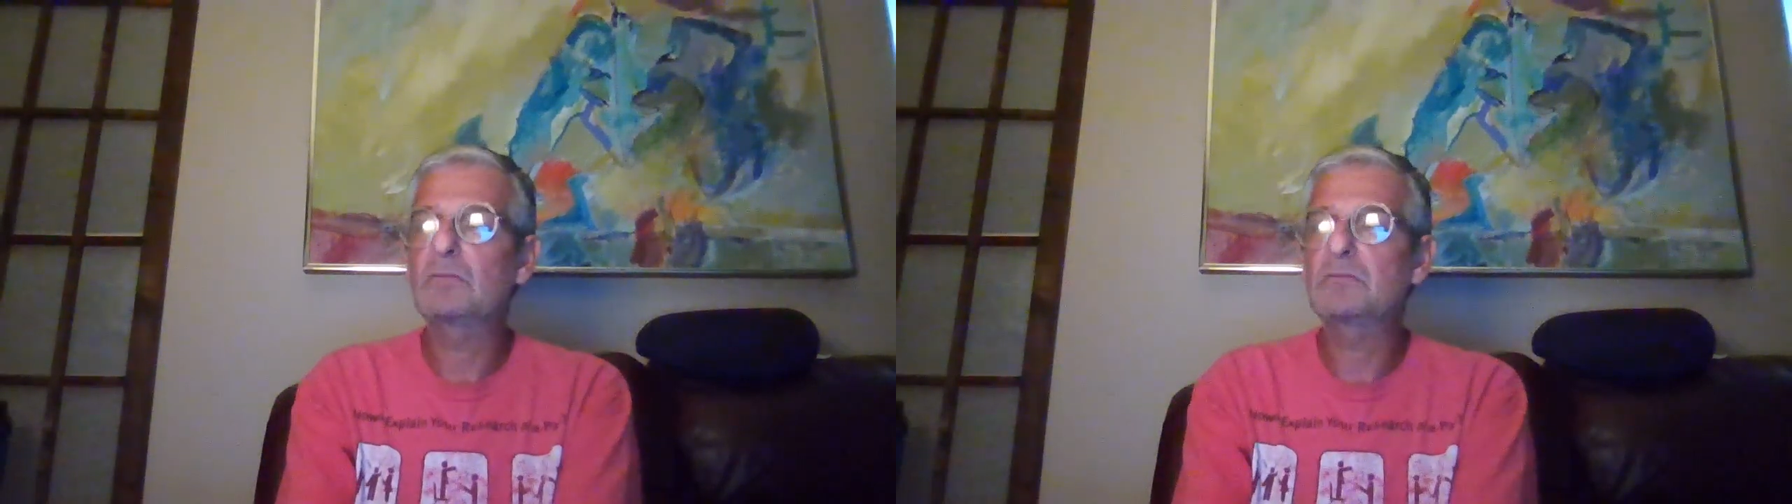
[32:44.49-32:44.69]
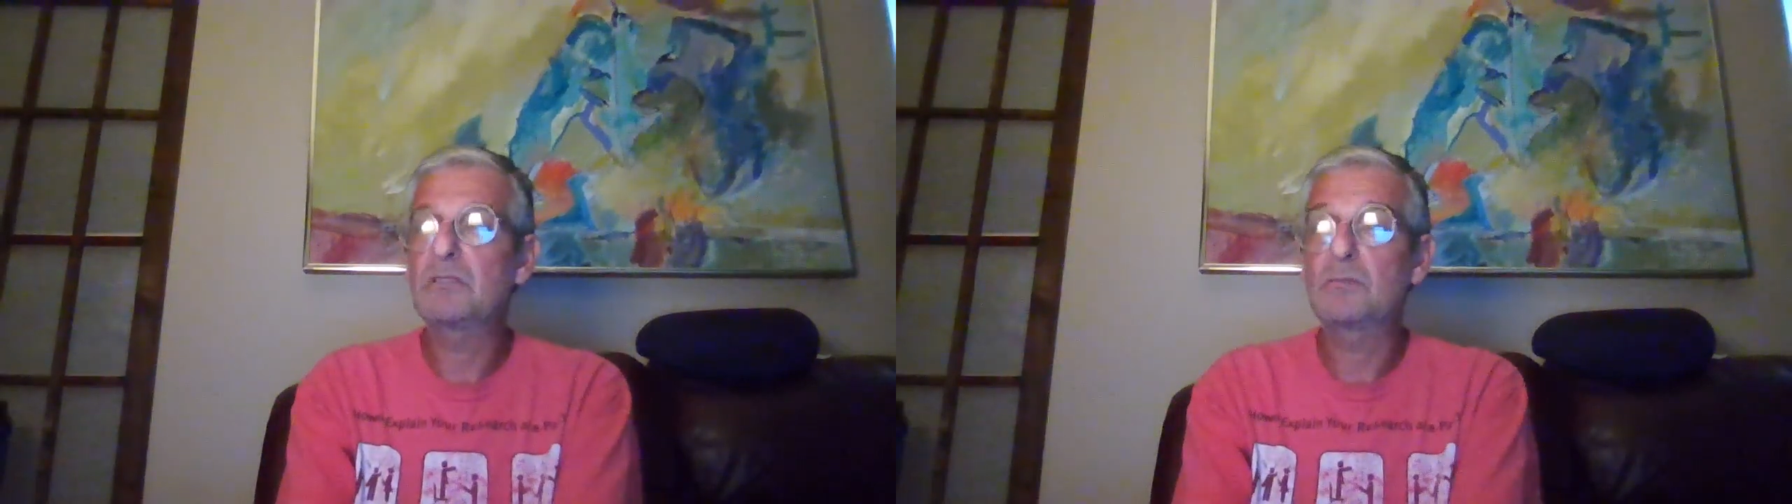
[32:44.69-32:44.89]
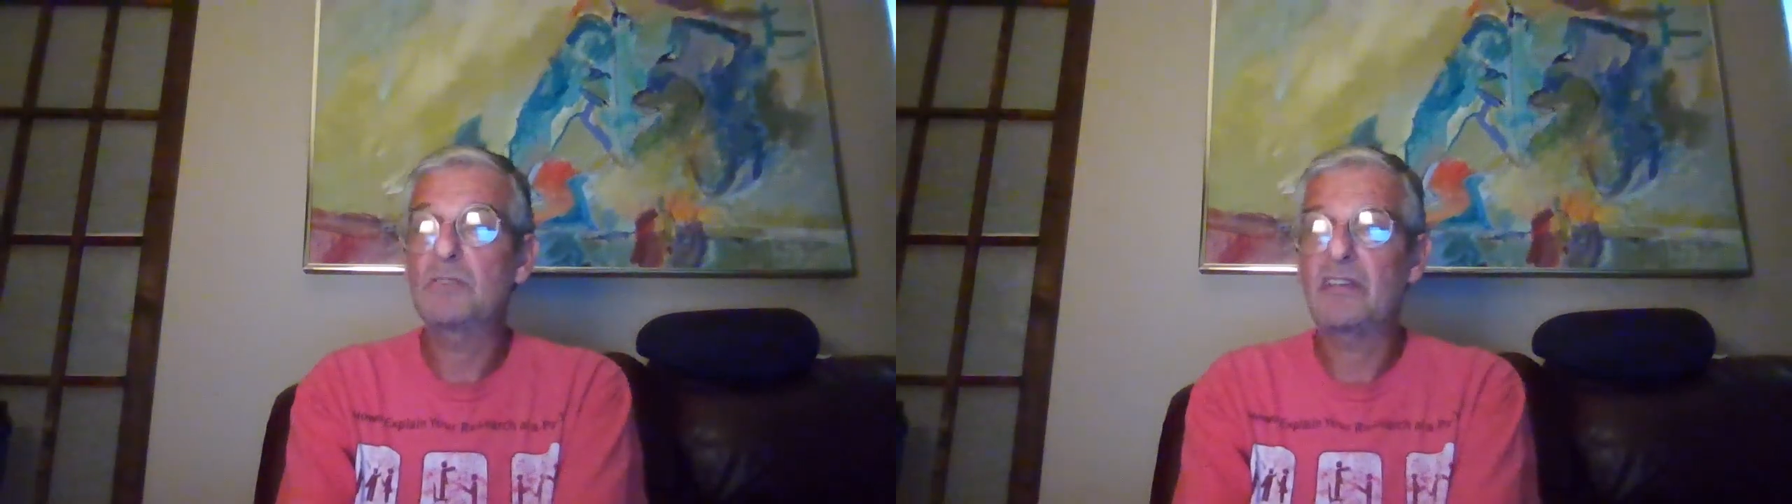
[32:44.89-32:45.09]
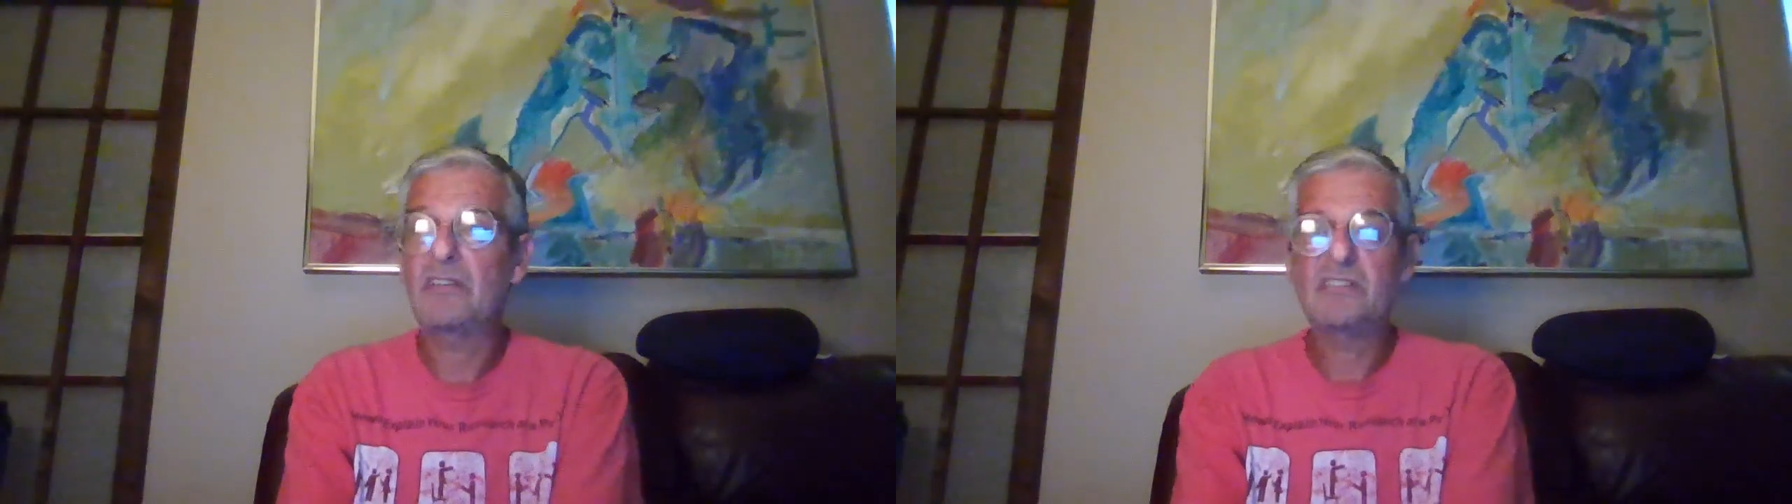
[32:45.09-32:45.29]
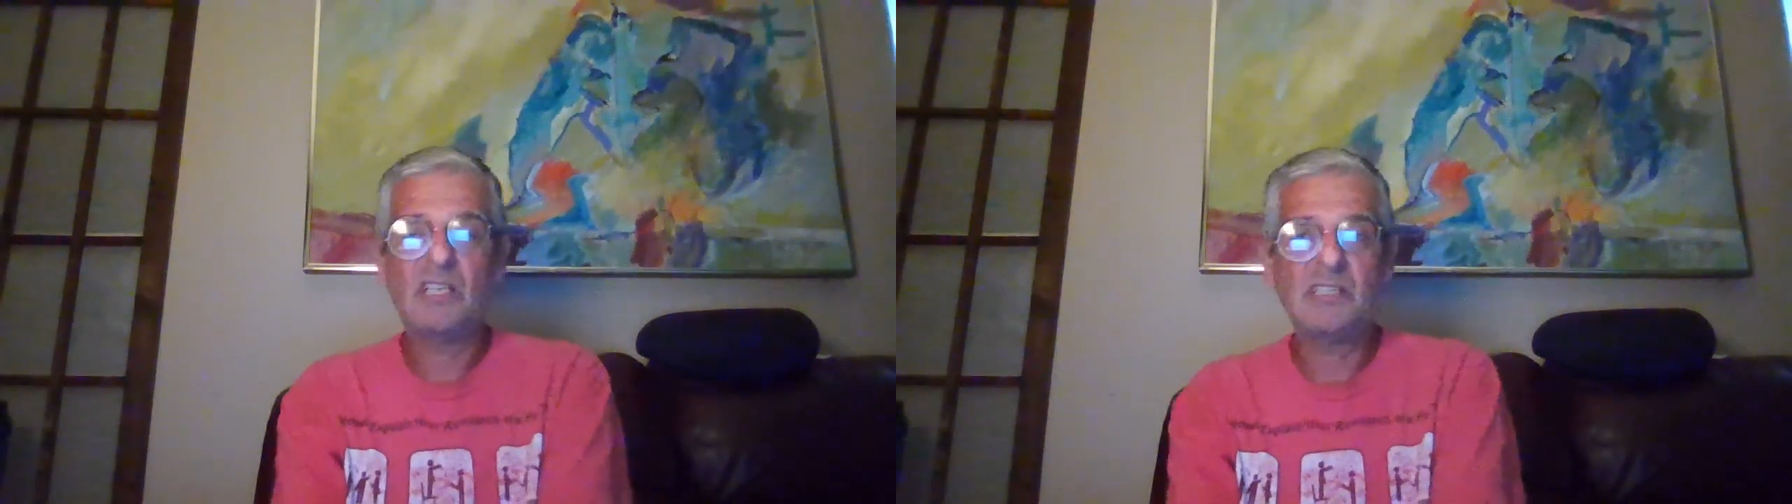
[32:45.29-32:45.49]
we
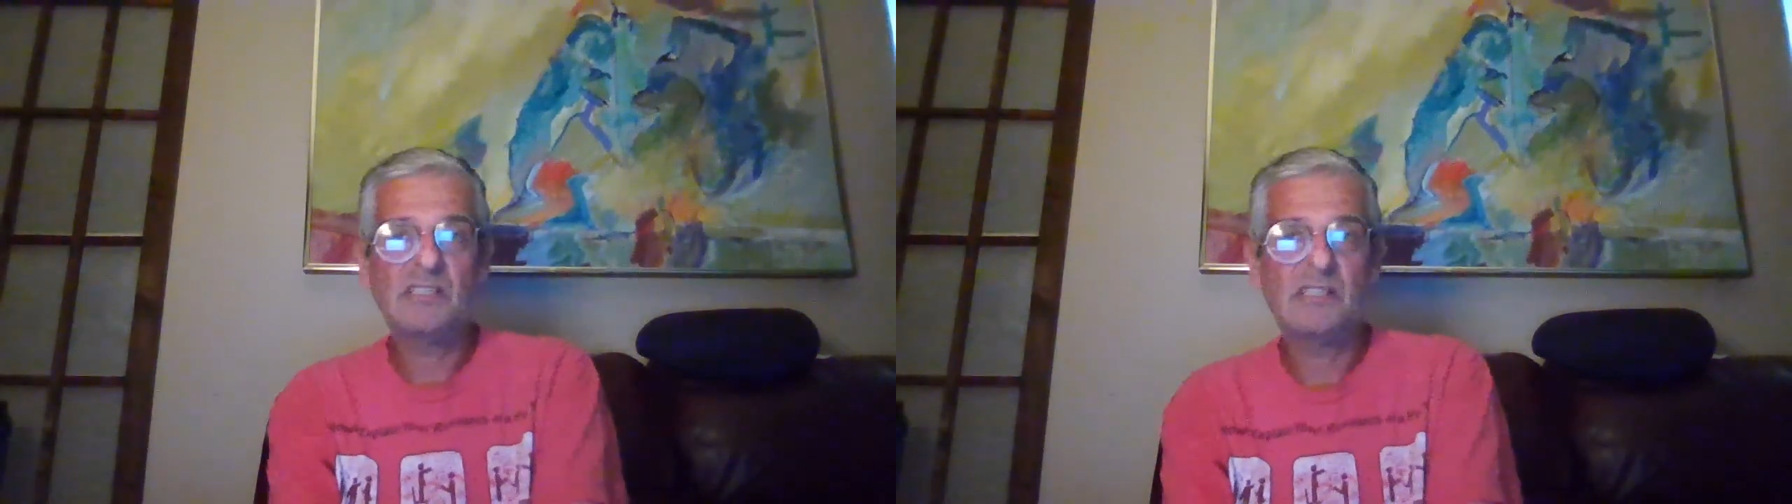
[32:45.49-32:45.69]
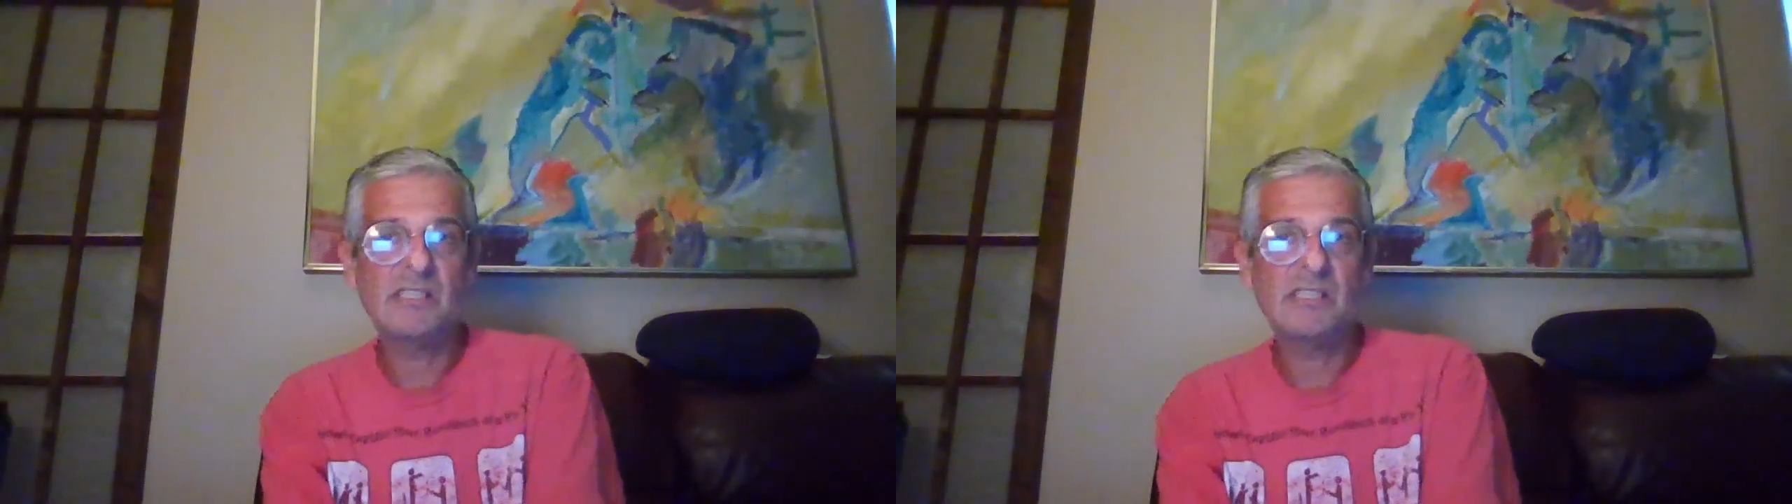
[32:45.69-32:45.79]
have studied